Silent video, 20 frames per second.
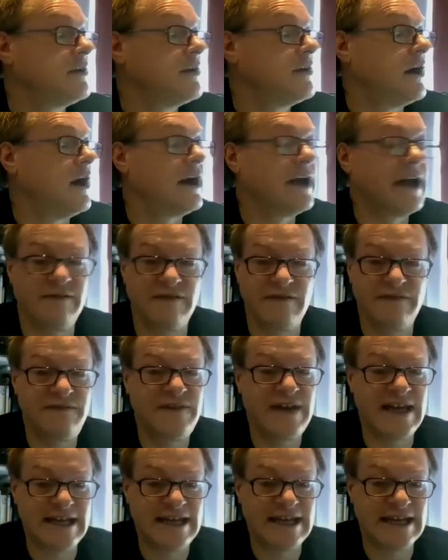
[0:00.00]
I have a
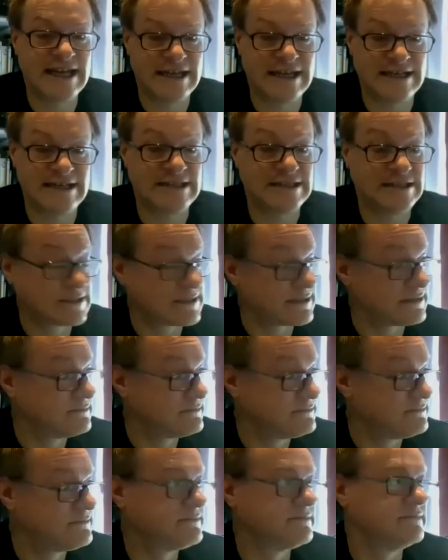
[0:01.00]
feeling it is,
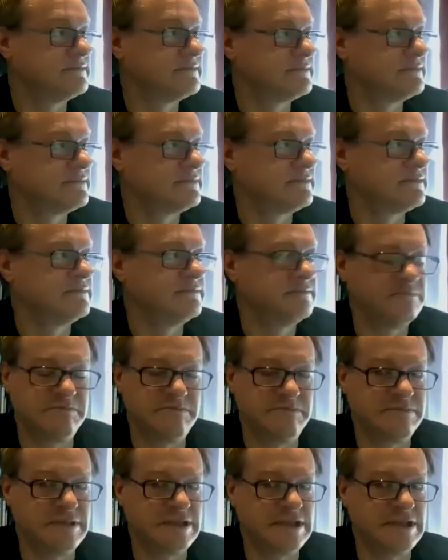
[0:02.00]

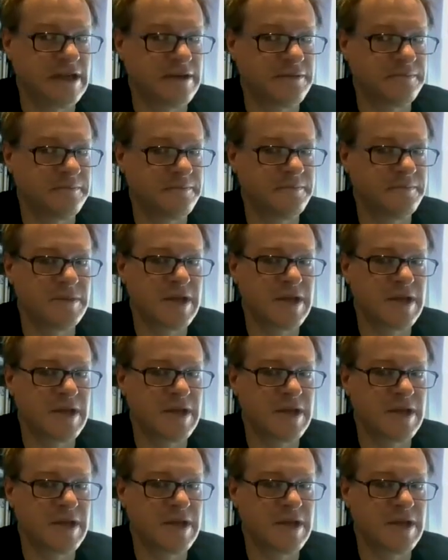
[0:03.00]
but don't